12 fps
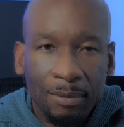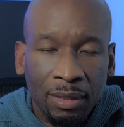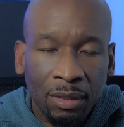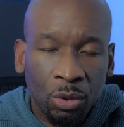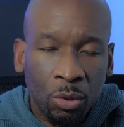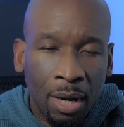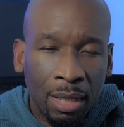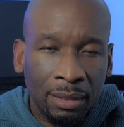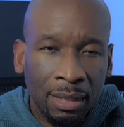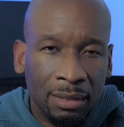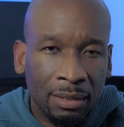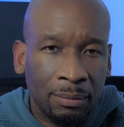their UI
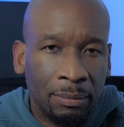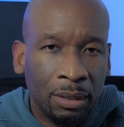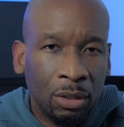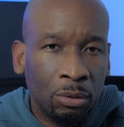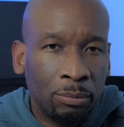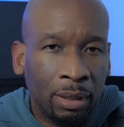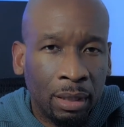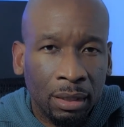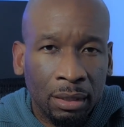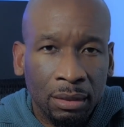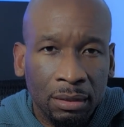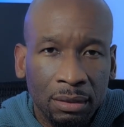tends to be a little
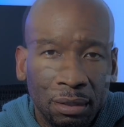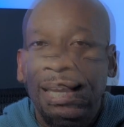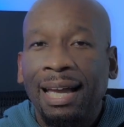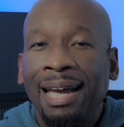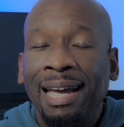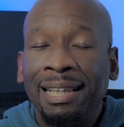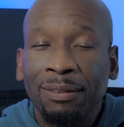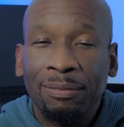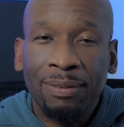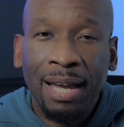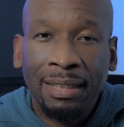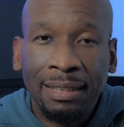buggy. And the
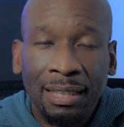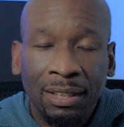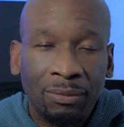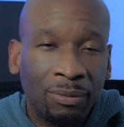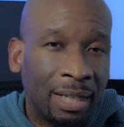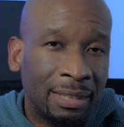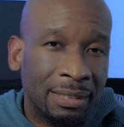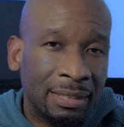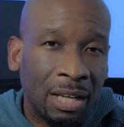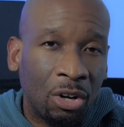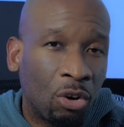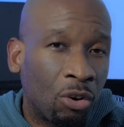fact that the device is
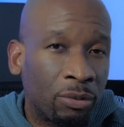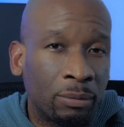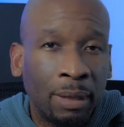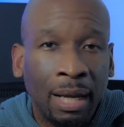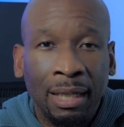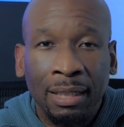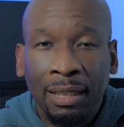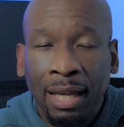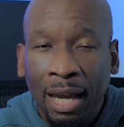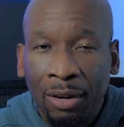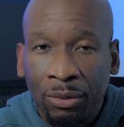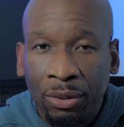not offered by any
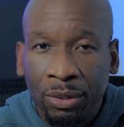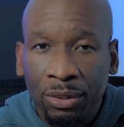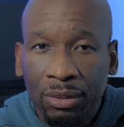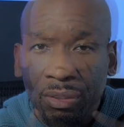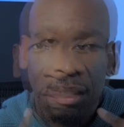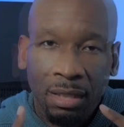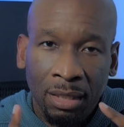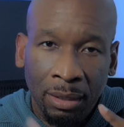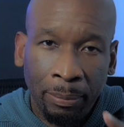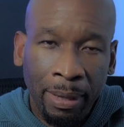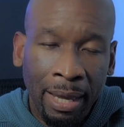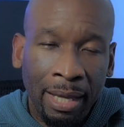carrier. In
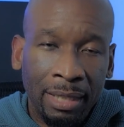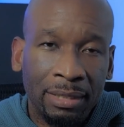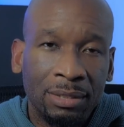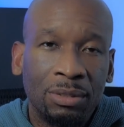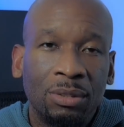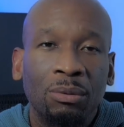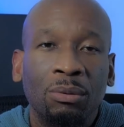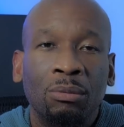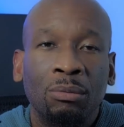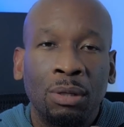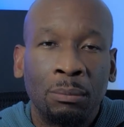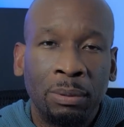the past,
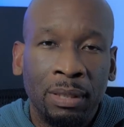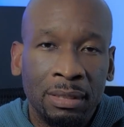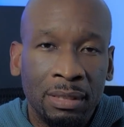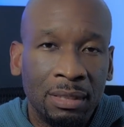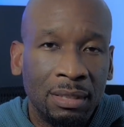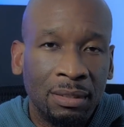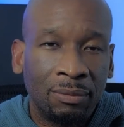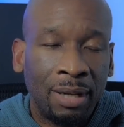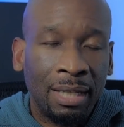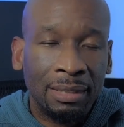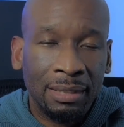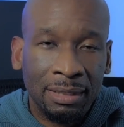OnePlus
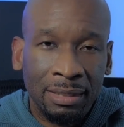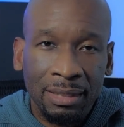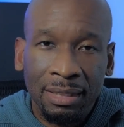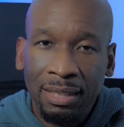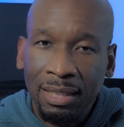devices